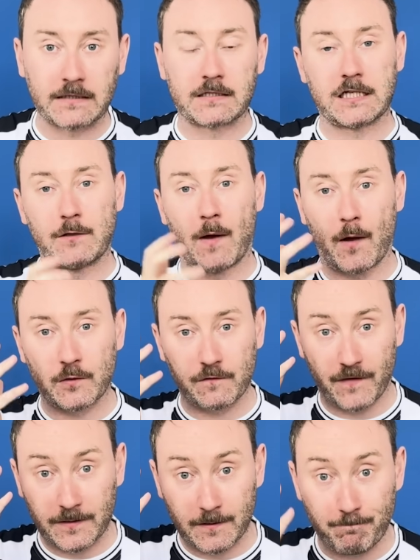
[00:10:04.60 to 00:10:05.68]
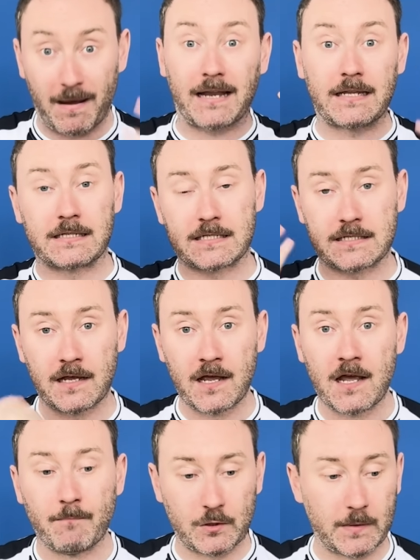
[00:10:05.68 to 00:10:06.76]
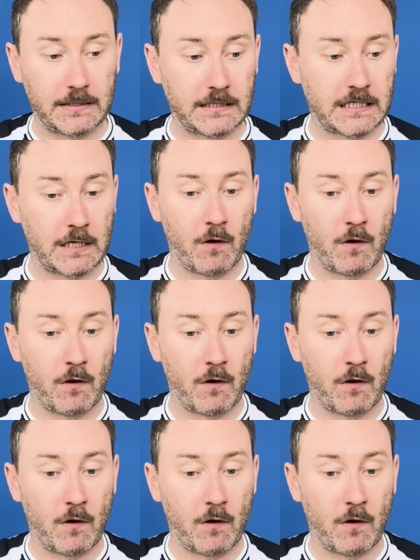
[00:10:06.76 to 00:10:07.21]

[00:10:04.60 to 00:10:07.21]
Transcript: the two, how you find the balance between the two.